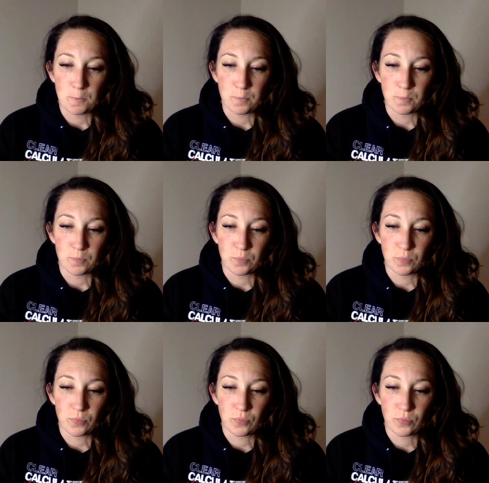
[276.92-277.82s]

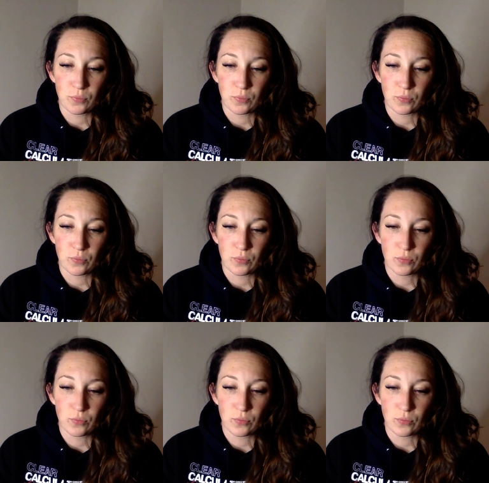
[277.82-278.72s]

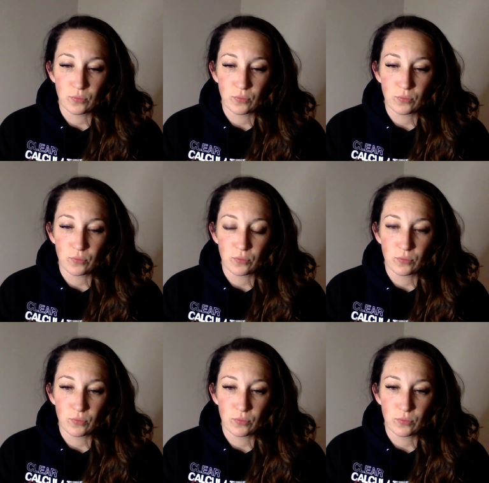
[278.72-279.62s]

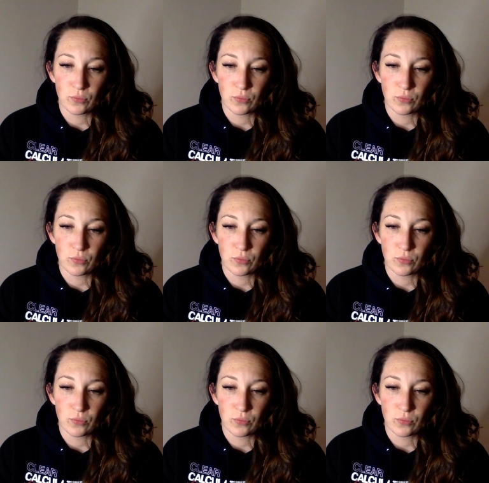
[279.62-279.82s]
Nothing is said.